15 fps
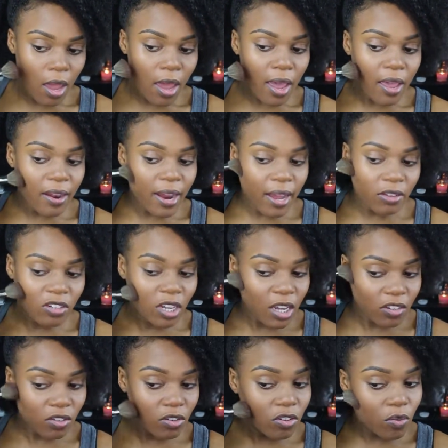And I'll
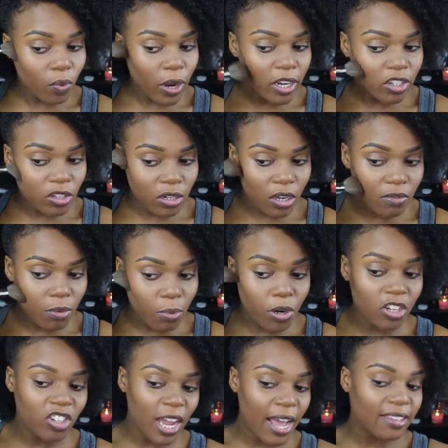change the direction of the
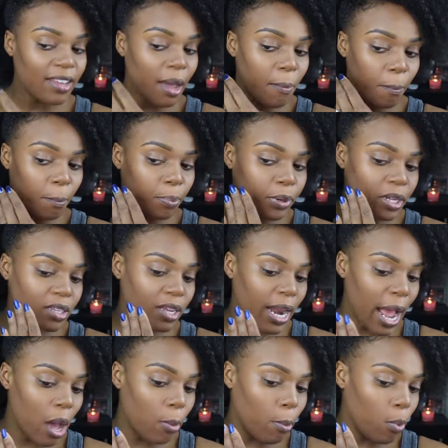brush. As I blend it
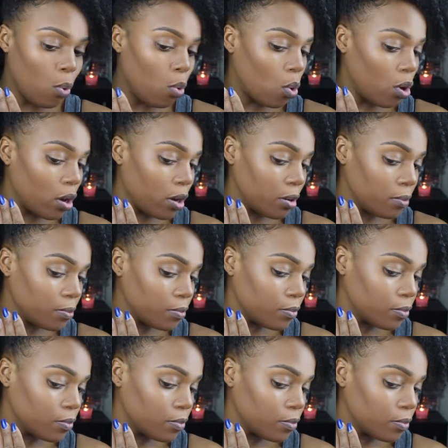out more,